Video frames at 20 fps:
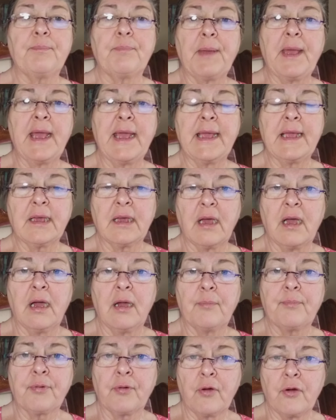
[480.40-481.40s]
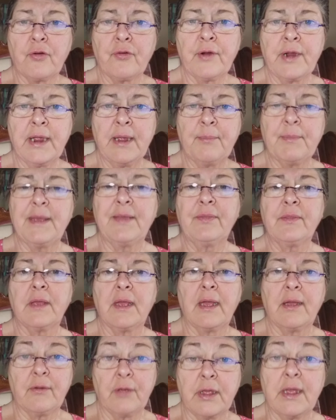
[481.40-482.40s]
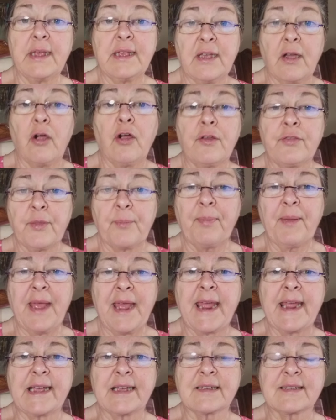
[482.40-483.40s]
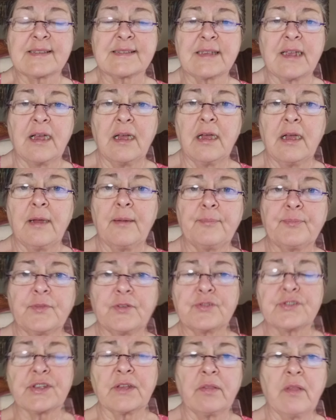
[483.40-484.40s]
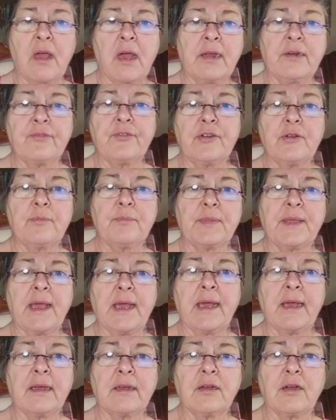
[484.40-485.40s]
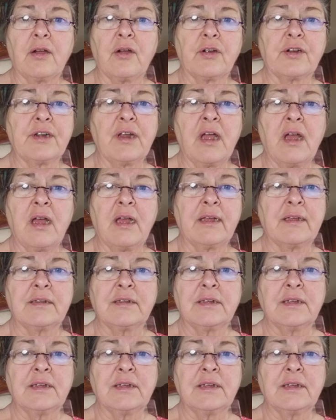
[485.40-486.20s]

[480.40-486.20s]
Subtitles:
Bank program. Are the banks. There's a lot of them that are not.